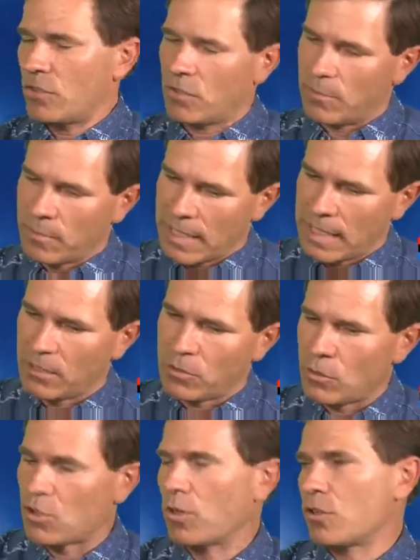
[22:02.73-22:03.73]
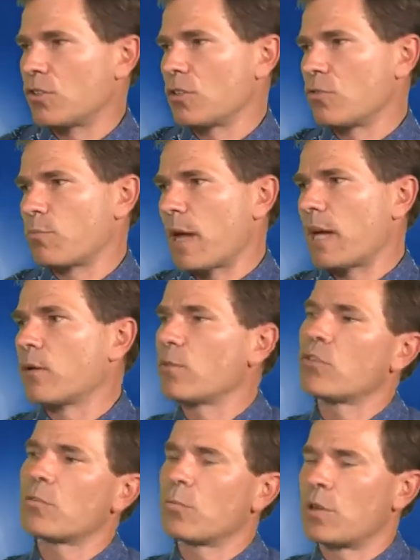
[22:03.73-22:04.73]
system into charging those
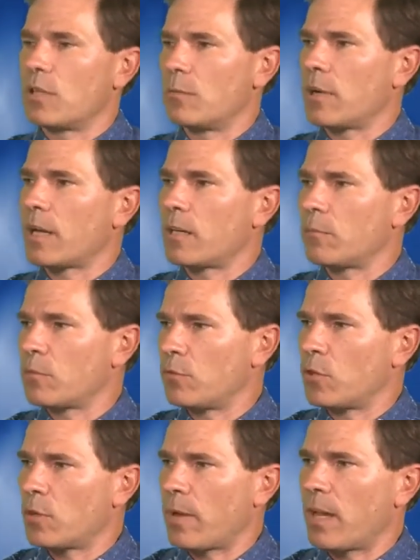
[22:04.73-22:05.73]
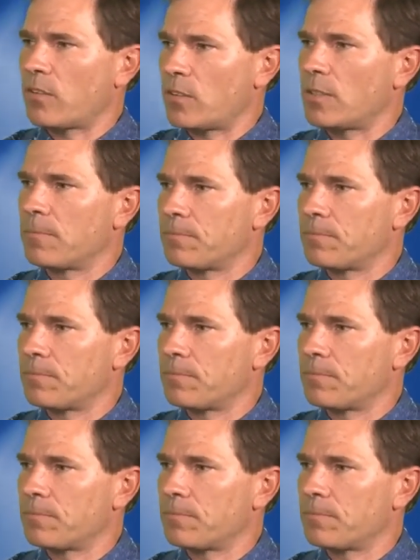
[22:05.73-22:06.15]
batteries and bringing them back up to full capacity.